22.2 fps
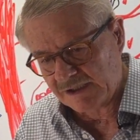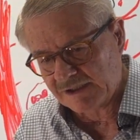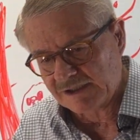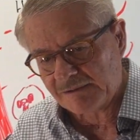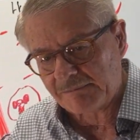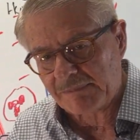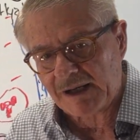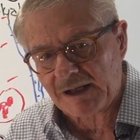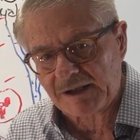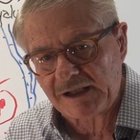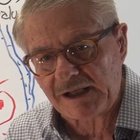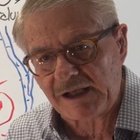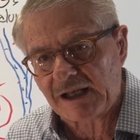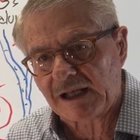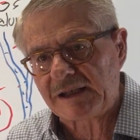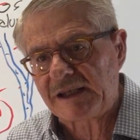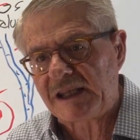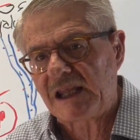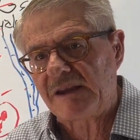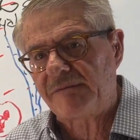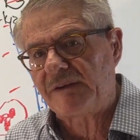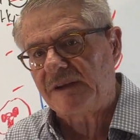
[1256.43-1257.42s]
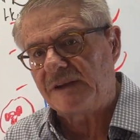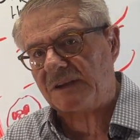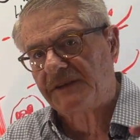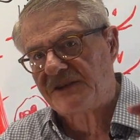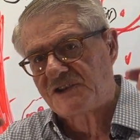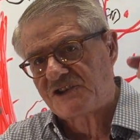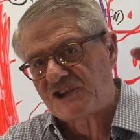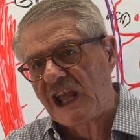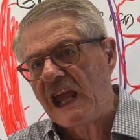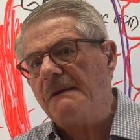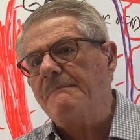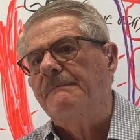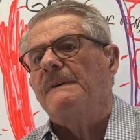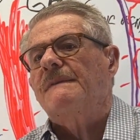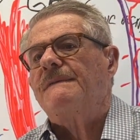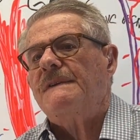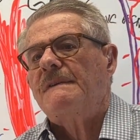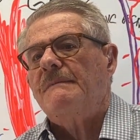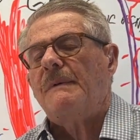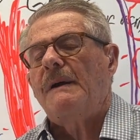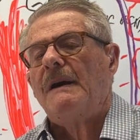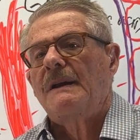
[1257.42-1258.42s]
in the body and giving the shape of
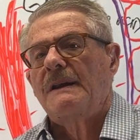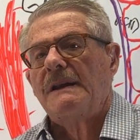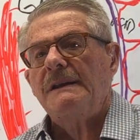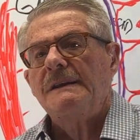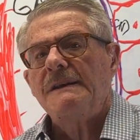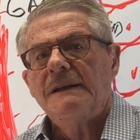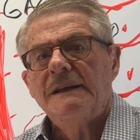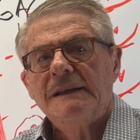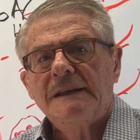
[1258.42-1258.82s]
the body.